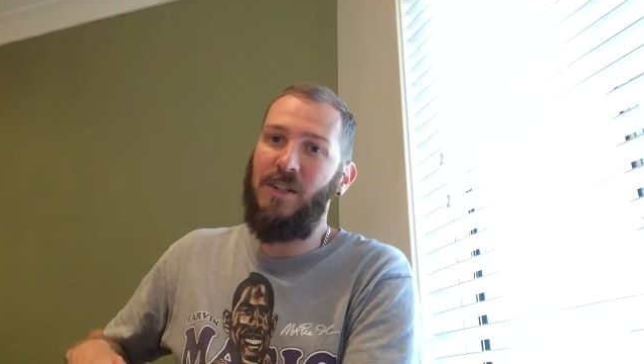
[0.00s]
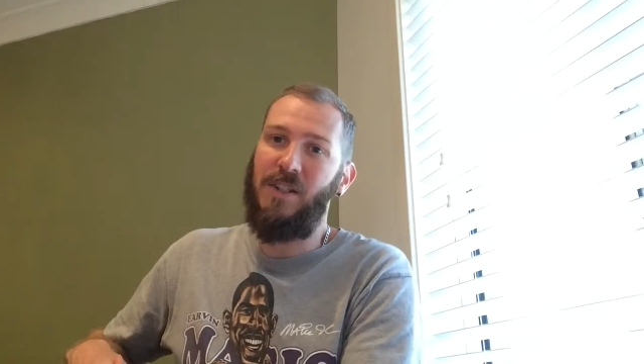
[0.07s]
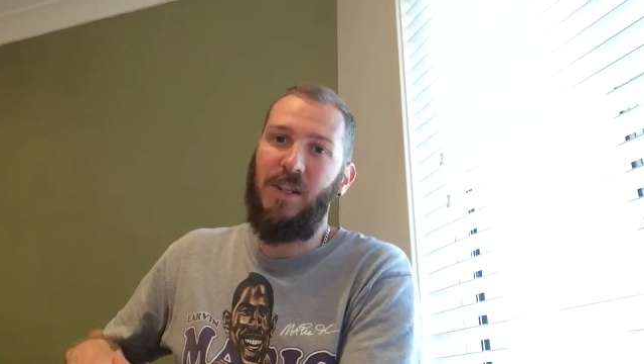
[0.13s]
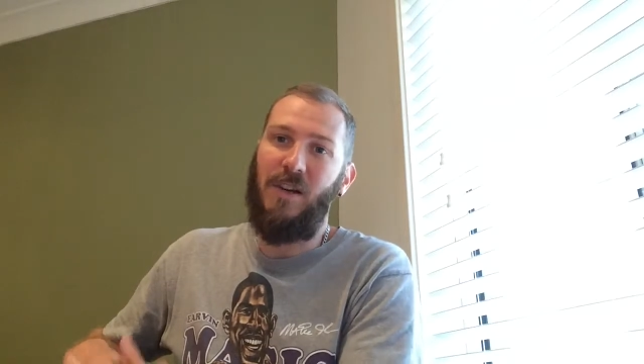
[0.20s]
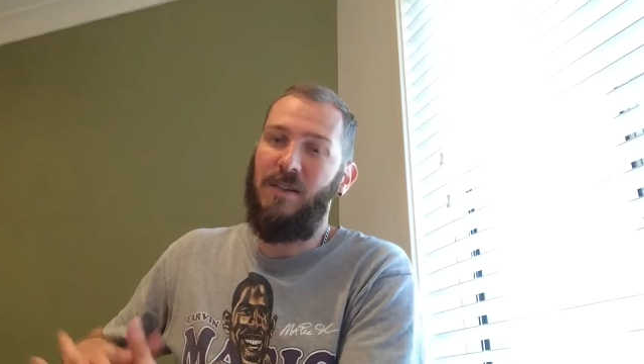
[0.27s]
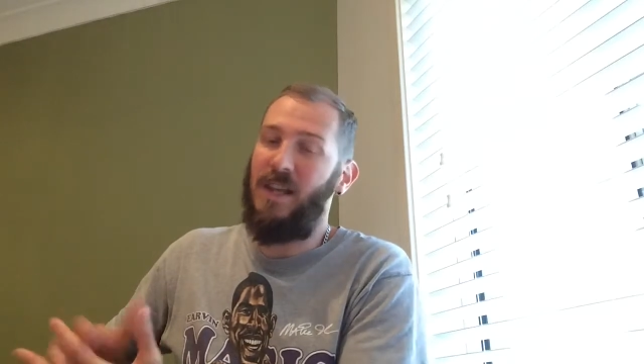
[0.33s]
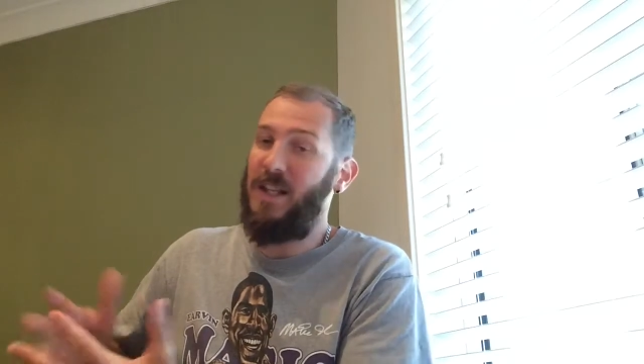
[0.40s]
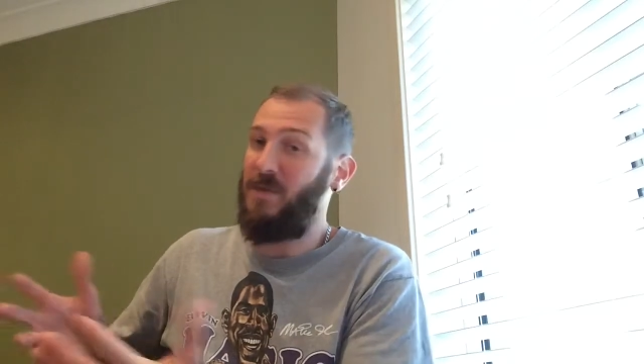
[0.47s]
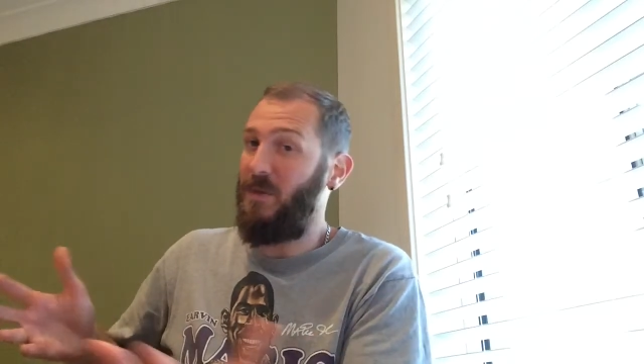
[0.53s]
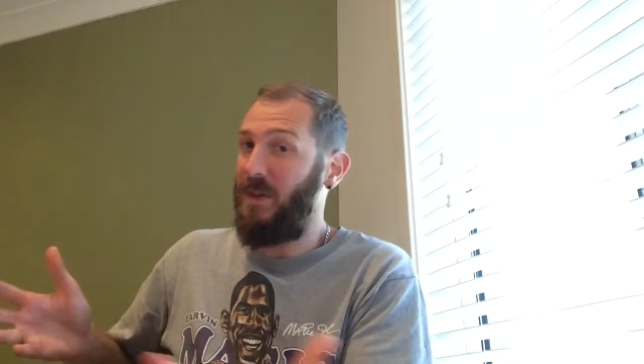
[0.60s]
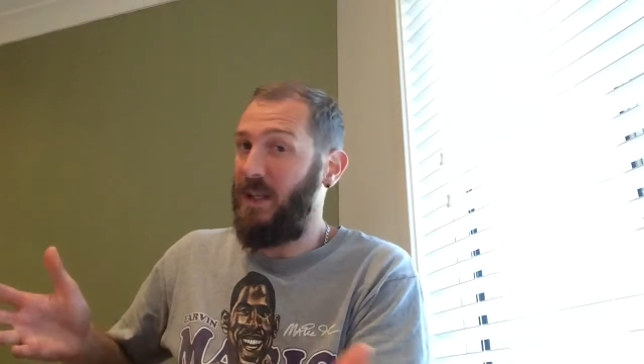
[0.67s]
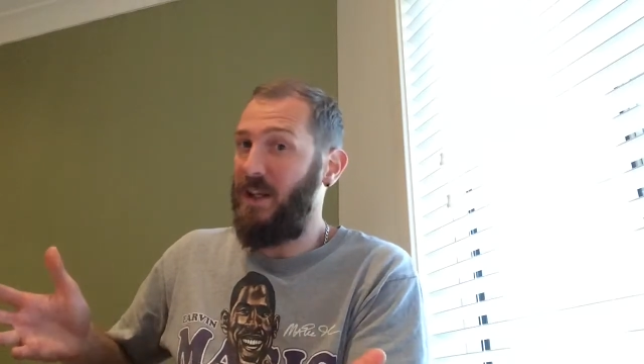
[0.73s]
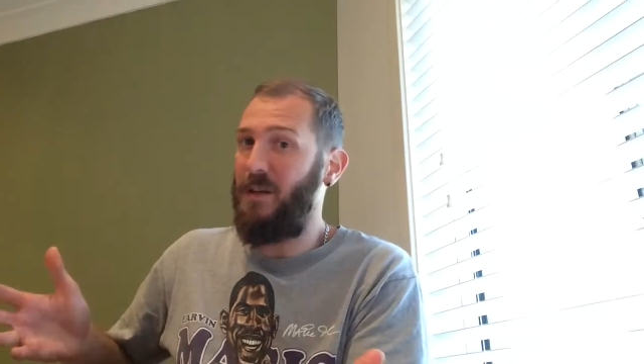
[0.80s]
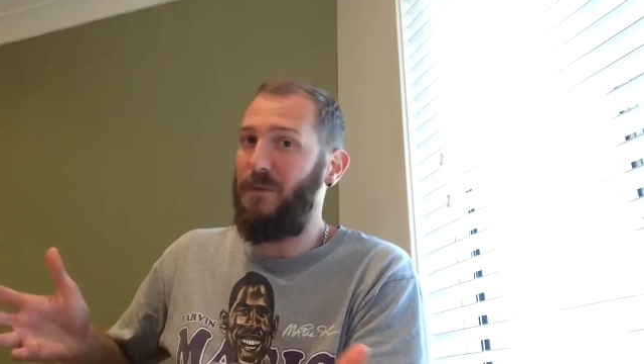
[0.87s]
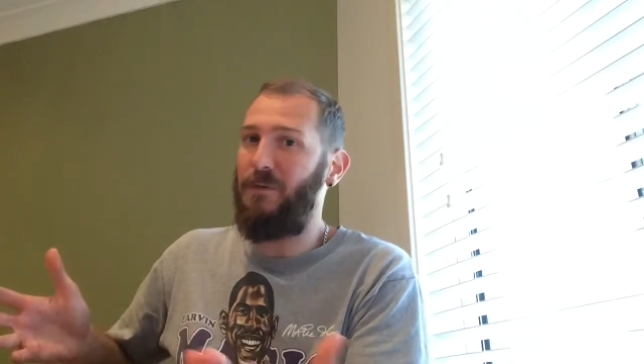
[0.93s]
so that's what
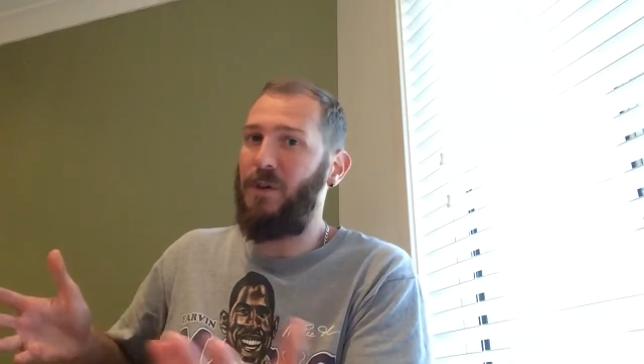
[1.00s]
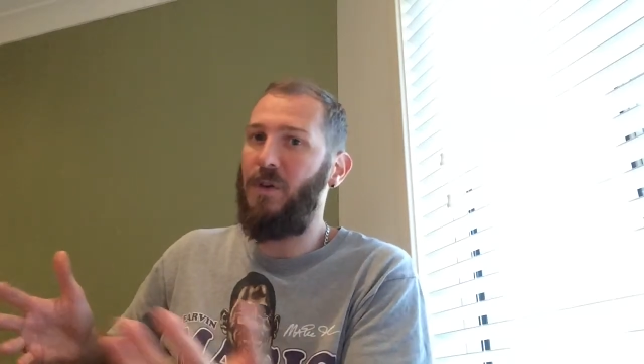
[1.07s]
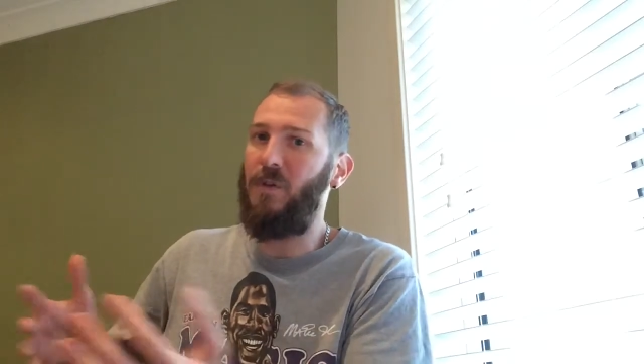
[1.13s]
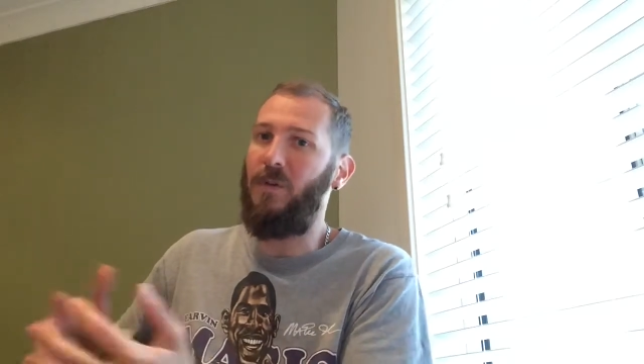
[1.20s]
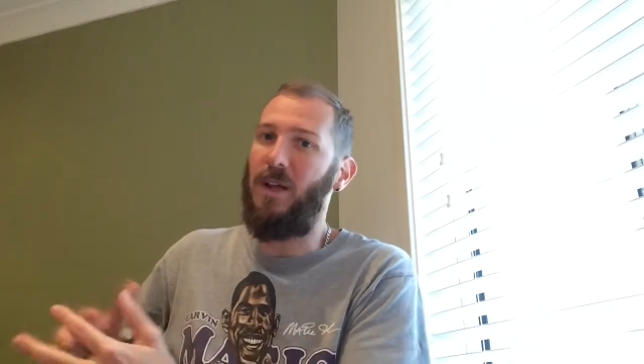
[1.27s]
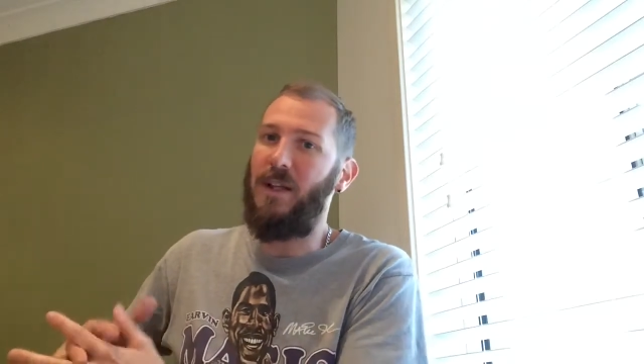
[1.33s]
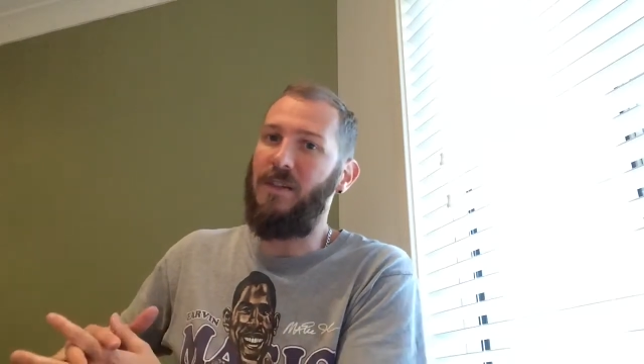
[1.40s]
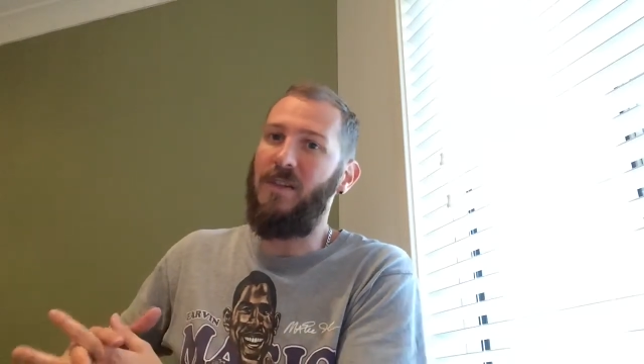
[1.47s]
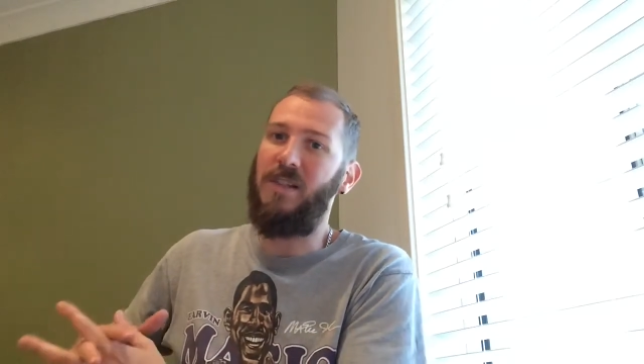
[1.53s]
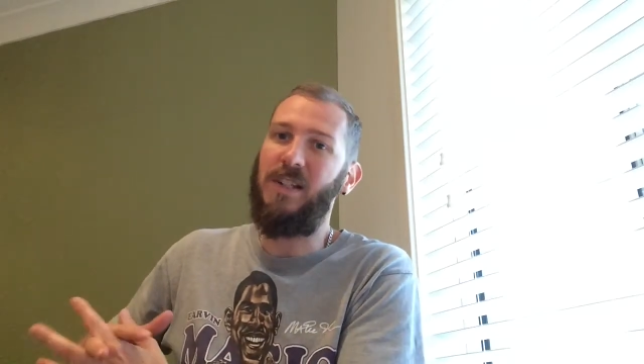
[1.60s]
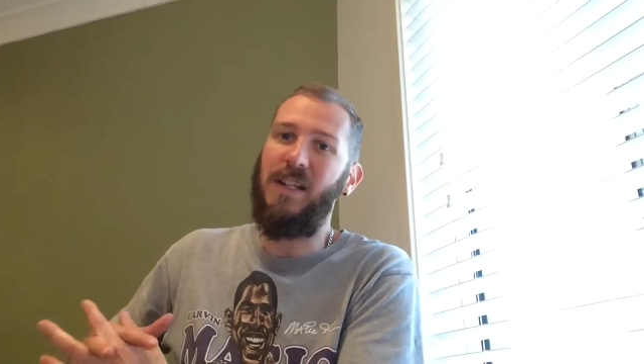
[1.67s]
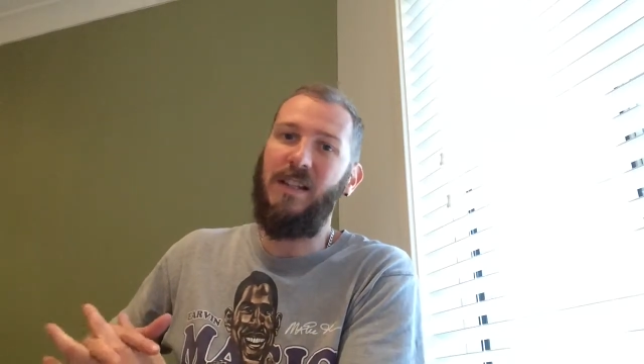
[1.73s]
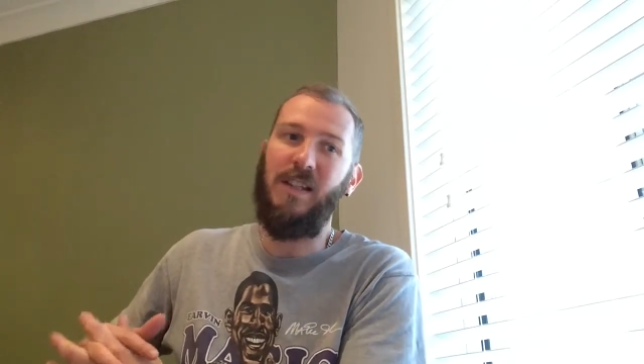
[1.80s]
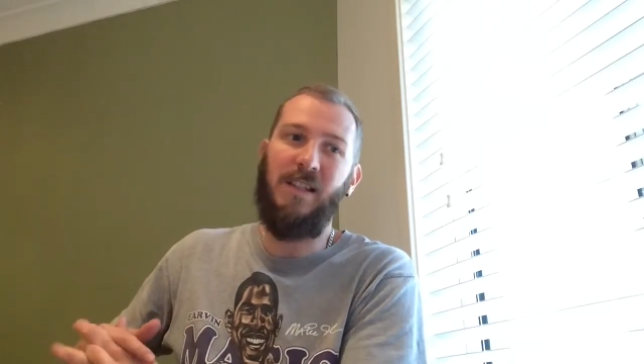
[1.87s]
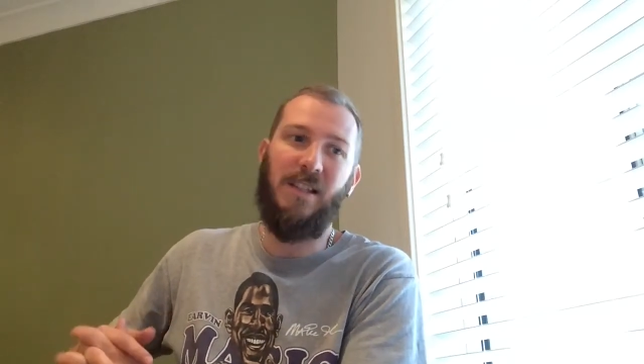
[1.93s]
they're going to fuel. And you
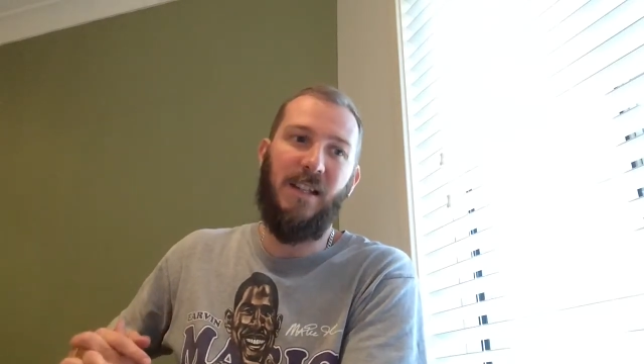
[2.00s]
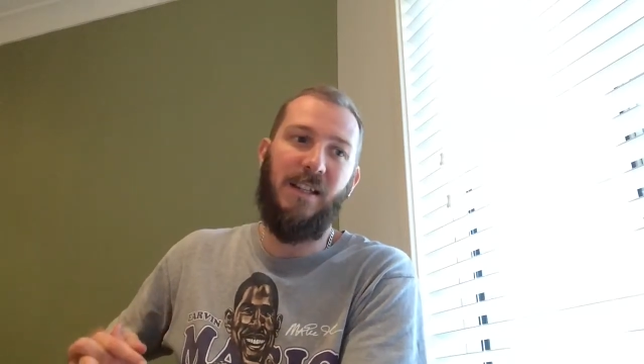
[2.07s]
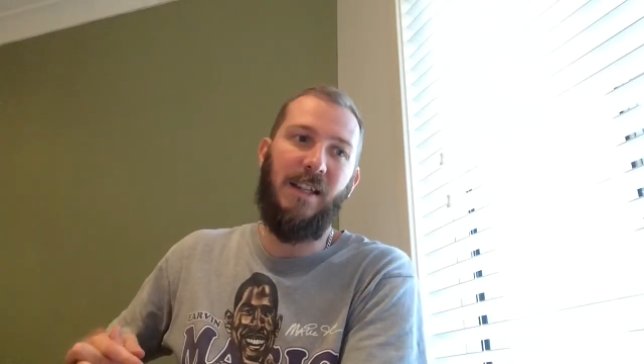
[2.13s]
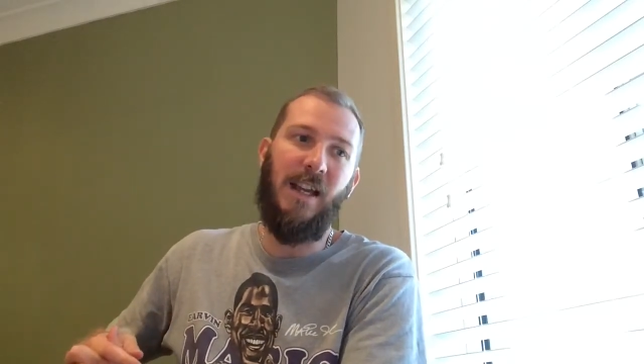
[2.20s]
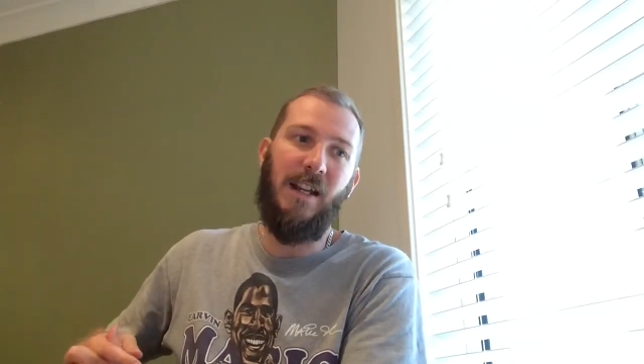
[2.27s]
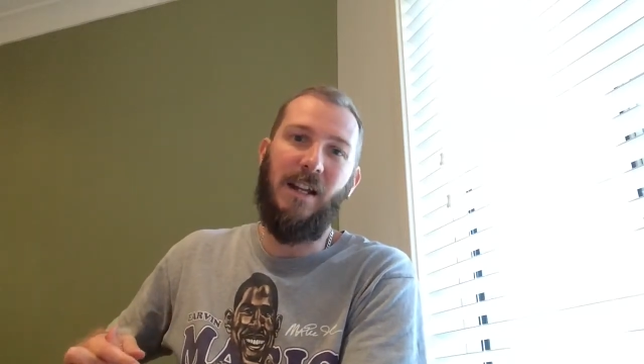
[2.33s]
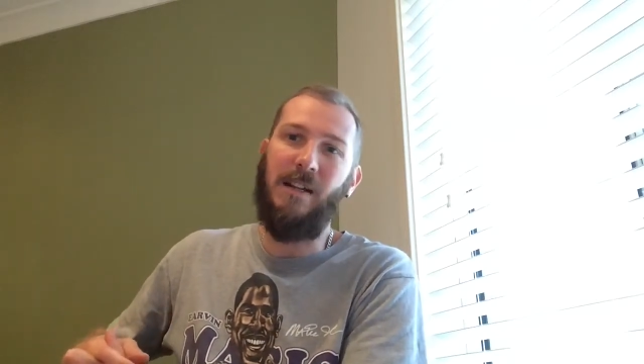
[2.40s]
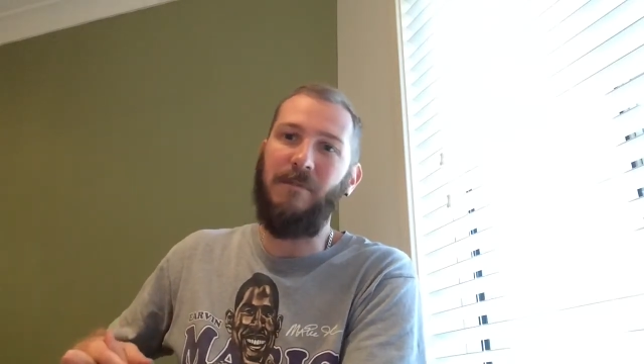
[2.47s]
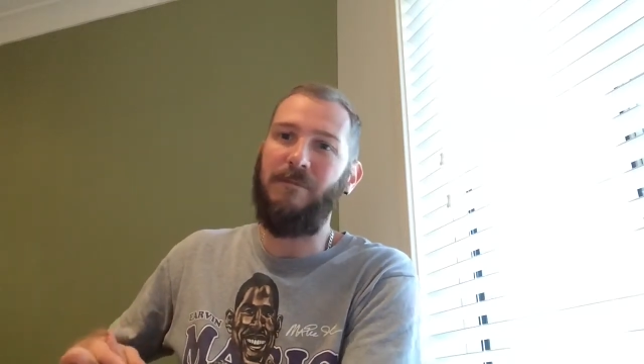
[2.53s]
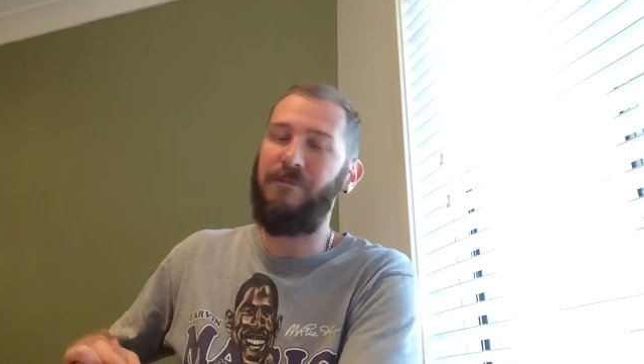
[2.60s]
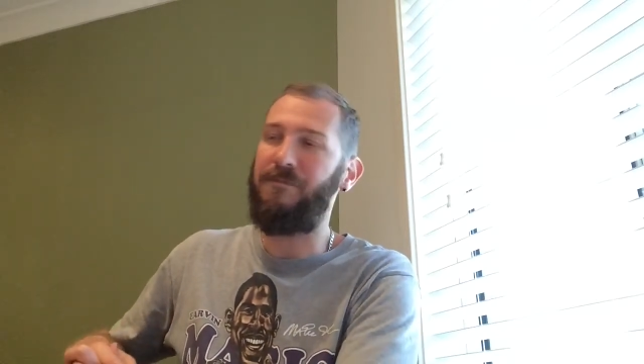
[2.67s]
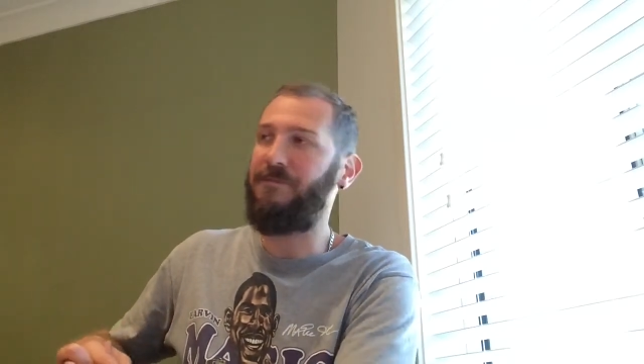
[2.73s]
see this again in,